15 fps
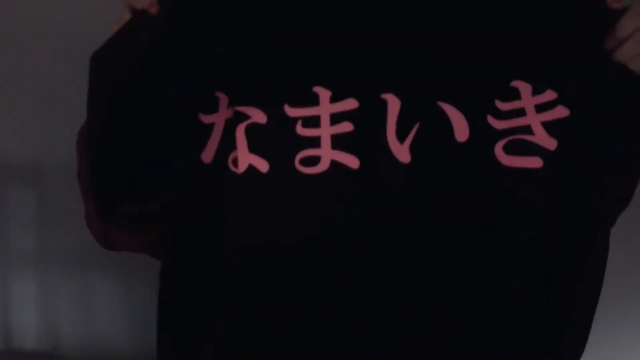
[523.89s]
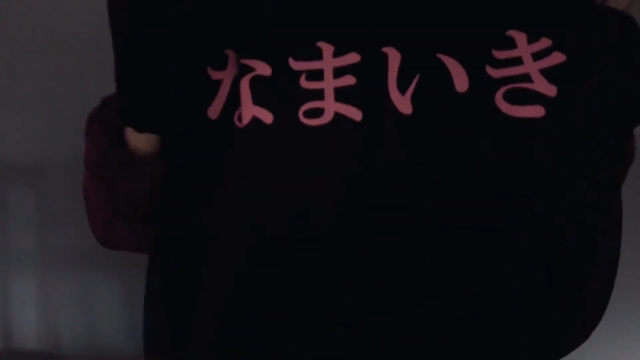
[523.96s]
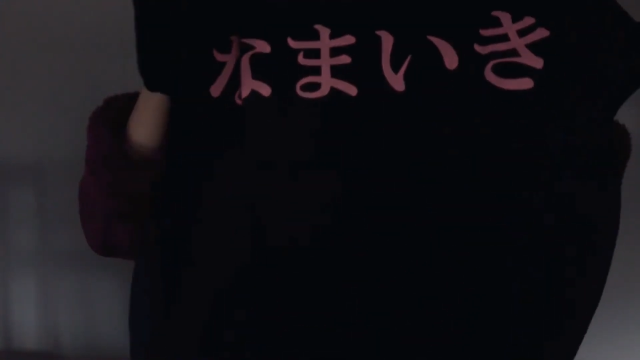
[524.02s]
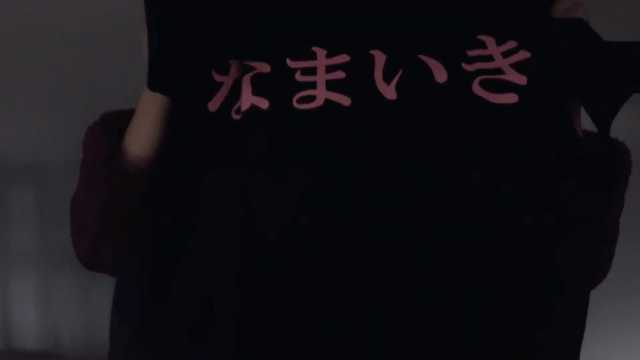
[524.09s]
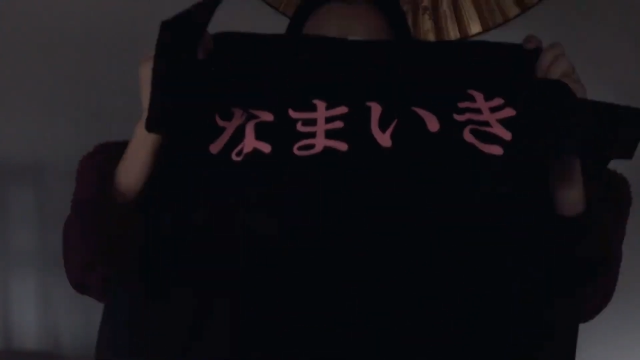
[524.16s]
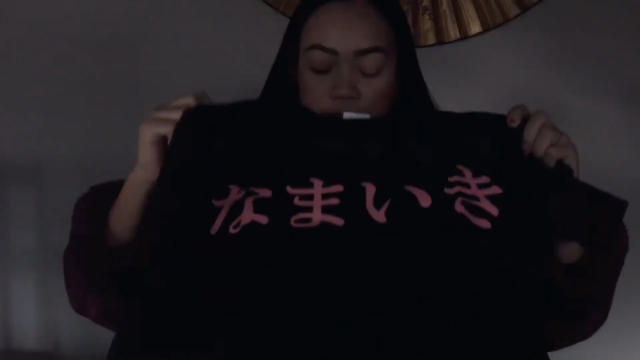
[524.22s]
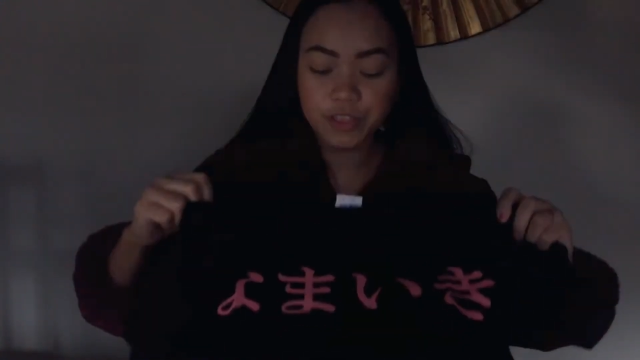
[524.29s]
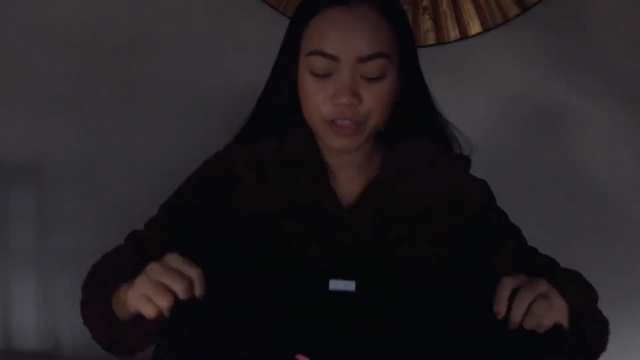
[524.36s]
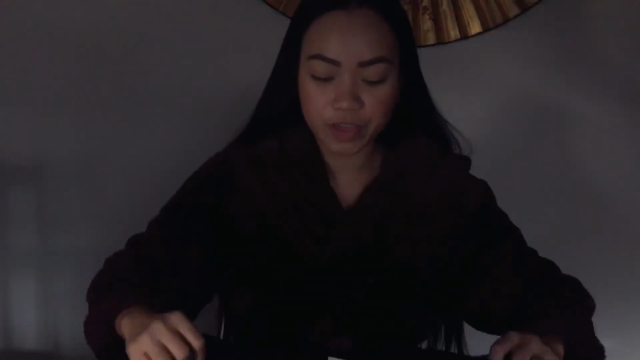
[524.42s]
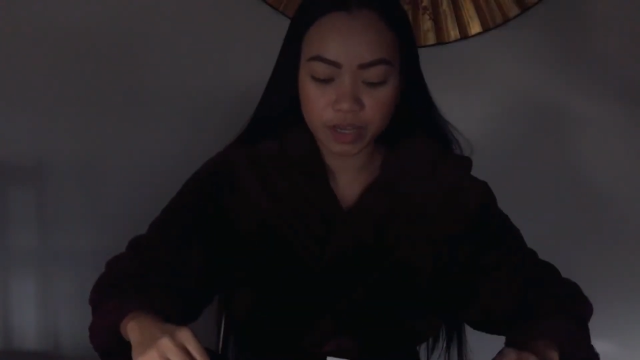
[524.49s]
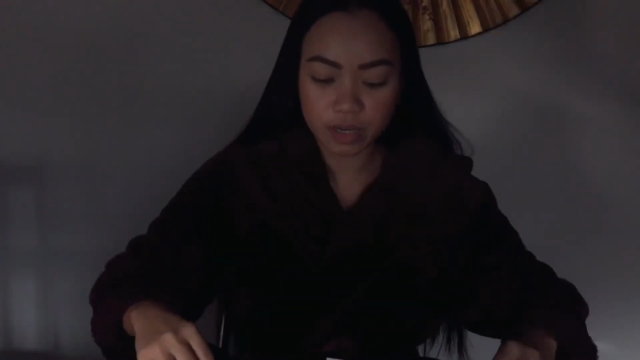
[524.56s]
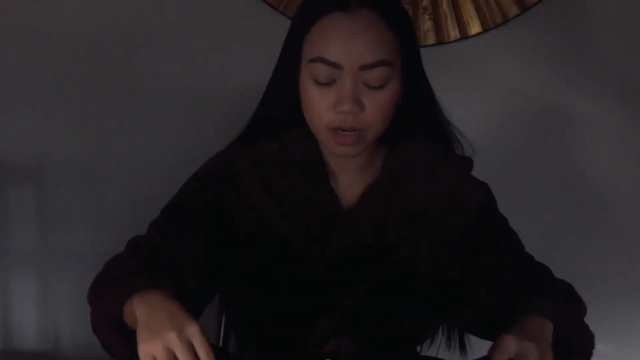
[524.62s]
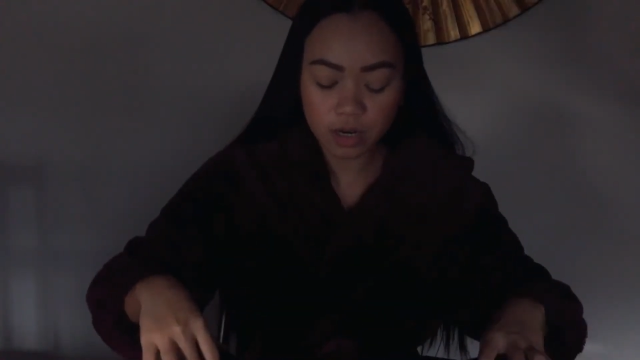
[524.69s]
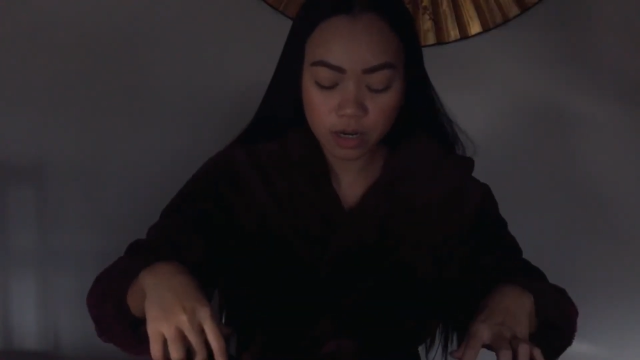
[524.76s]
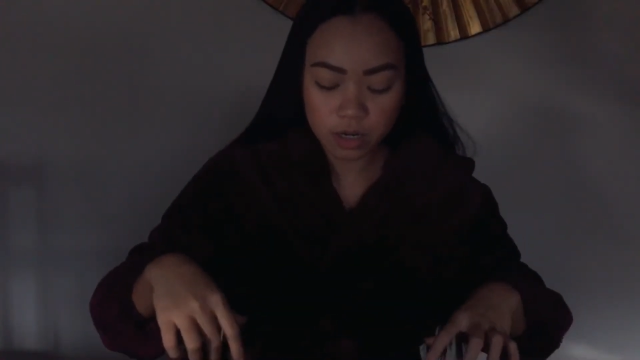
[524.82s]
a little
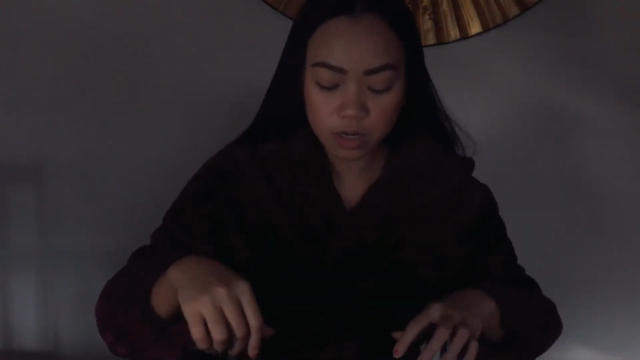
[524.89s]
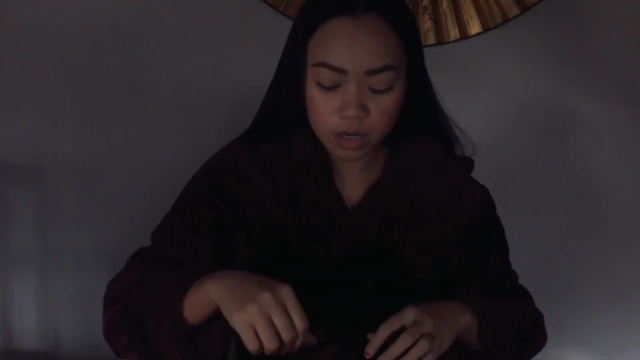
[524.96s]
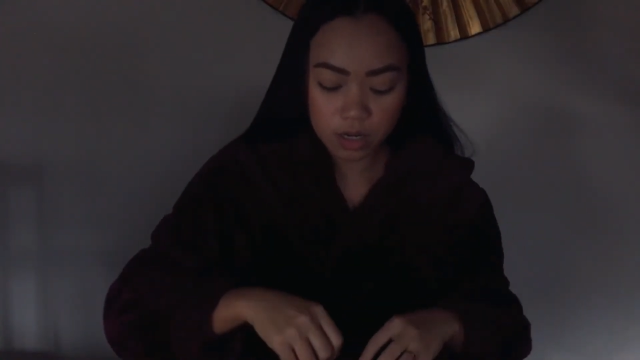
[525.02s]
thicker.